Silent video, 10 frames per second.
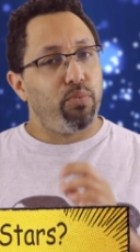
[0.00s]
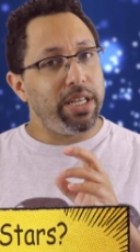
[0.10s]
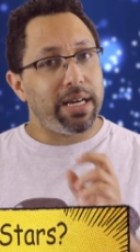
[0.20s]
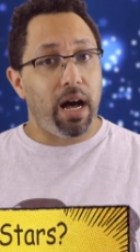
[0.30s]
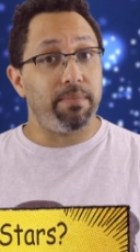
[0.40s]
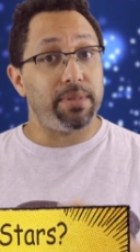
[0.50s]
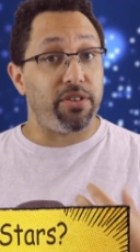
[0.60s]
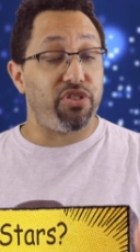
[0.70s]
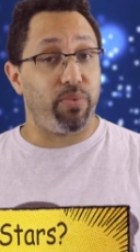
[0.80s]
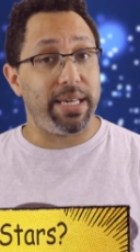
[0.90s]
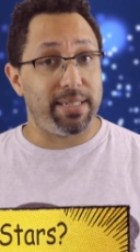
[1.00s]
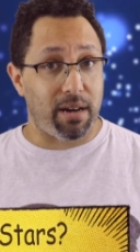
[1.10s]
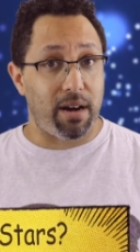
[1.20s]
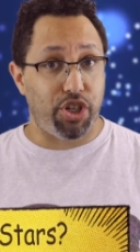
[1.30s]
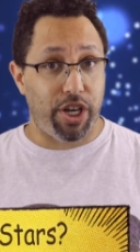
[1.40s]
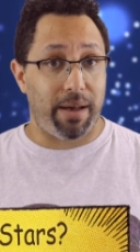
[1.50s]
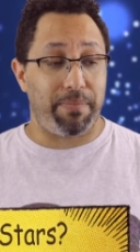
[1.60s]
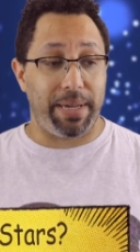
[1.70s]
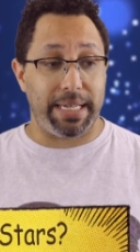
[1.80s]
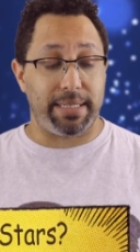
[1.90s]
When it comes to three star
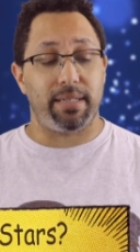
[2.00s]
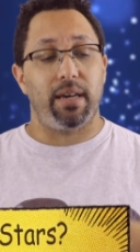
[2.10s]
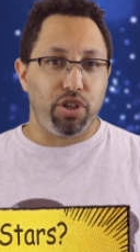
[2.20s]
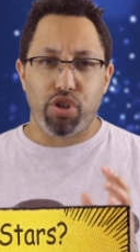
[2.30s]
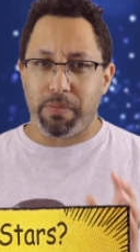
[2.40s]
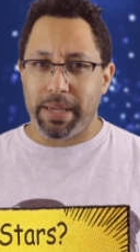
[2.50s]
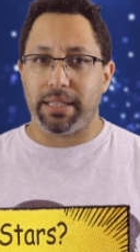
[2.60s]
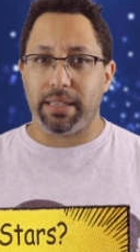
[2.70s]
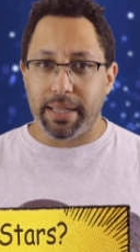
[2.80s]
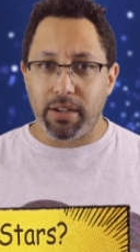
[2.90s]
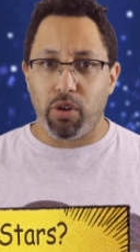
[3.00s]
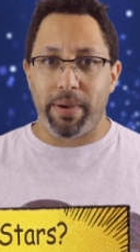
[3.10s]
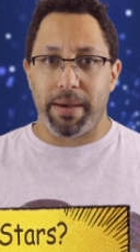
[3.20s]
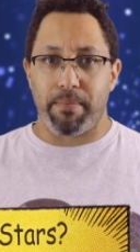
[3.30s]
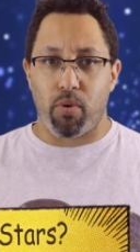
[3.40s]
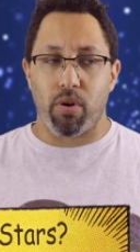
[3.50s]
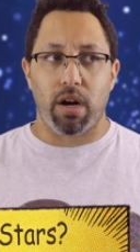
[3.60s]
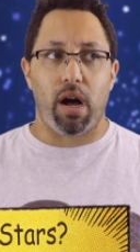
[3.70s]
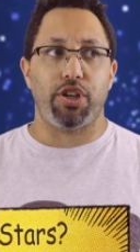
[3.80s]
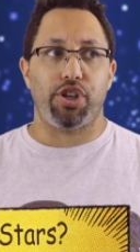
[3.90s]
champions, you should be a little bit more
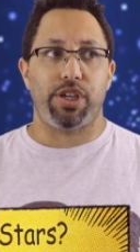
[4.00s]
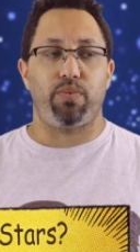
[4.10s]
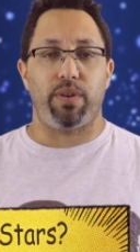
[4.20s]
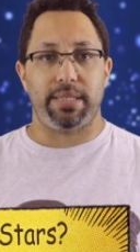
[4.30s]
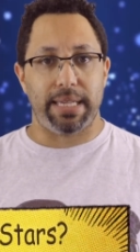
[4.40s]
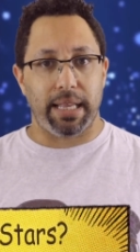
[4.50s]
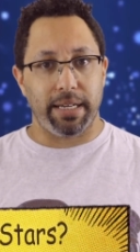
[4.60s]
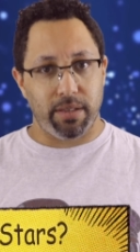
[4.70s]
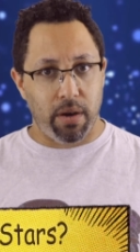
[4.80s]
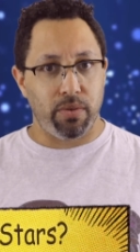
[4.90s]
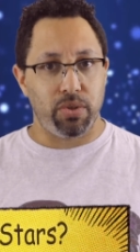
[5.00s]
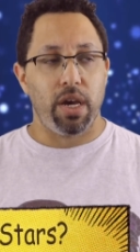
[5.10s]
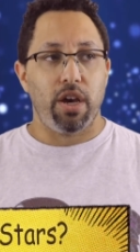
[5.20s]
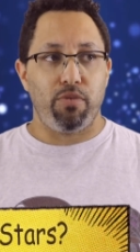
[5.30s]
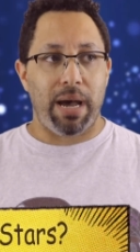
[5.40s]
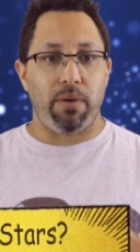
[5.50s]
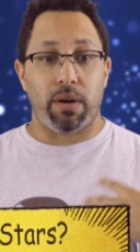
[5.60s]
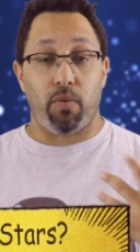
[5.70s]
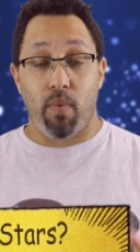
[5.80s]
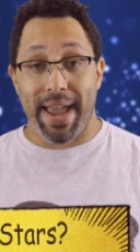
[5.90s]
cautious with selling those. You might
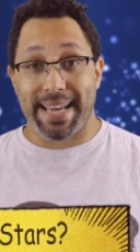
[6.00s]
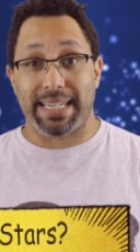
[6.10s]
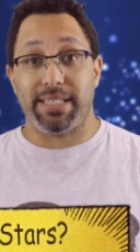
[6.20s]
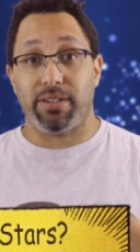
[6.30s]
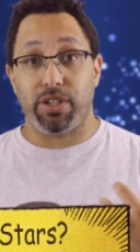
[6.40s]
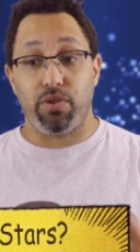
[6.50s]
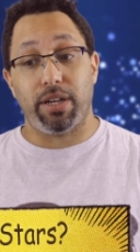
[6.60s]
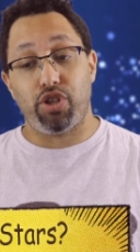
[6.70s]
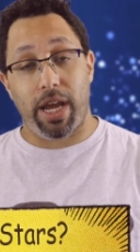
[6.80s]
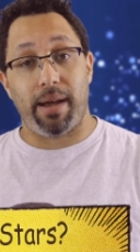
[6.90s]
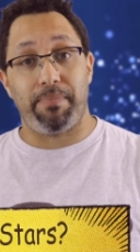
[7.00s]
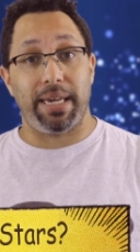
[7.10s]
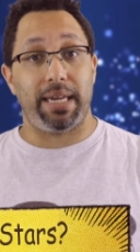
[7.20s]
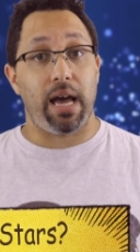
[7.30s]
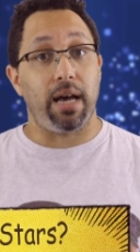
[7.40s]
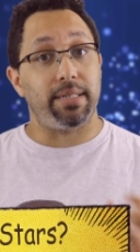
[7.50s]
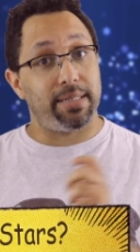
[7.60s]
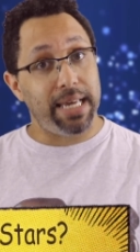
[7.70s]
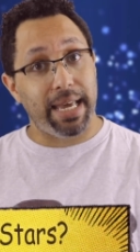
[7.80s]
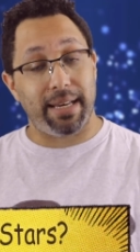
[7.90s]
want to wait until you can champion a
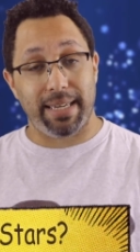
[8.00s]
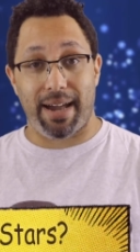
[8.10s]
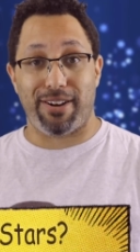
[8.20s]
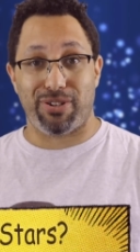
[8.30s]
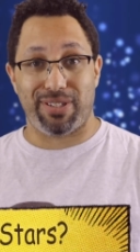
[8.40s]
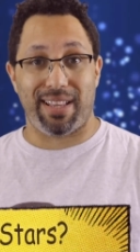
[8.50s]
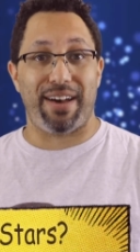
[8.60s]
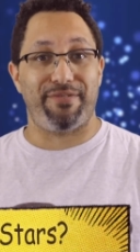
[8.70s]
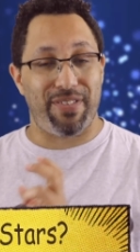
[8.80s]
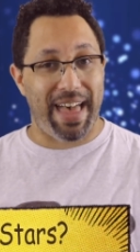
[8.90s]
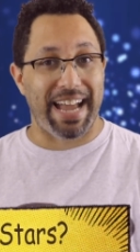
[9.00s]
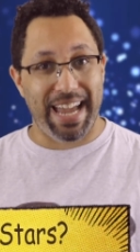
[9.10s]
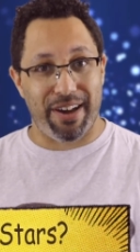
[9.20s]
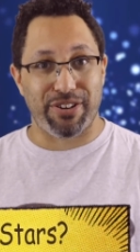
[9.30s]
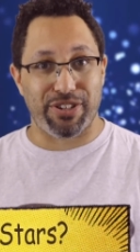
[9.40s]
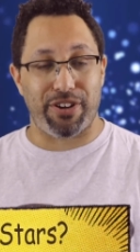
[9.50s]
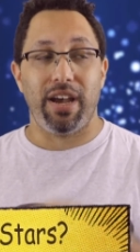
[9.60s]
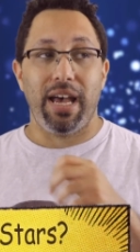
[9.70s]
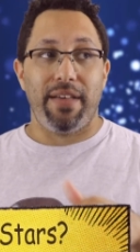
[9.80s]
second character slot for that character,